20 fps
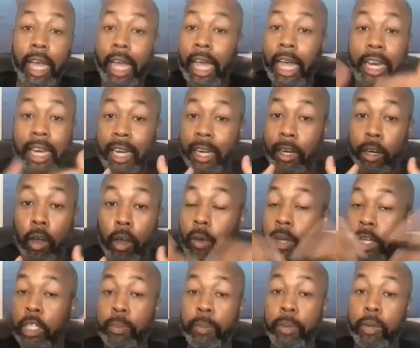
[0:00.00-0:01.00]
I had no
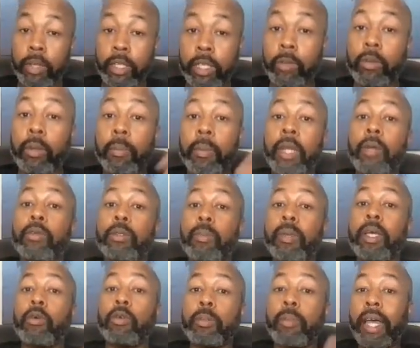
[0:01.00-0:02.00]
experience, but
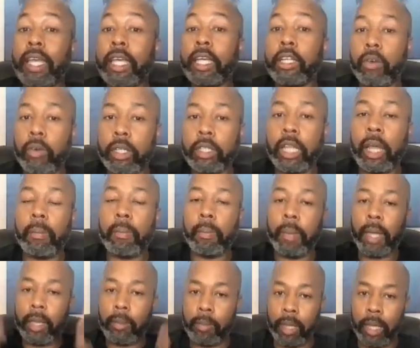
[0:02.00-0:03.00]
it was my ignorance that
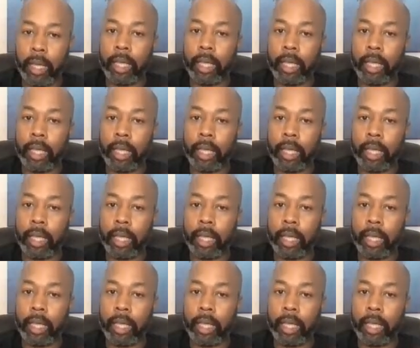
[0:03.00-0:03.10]
made me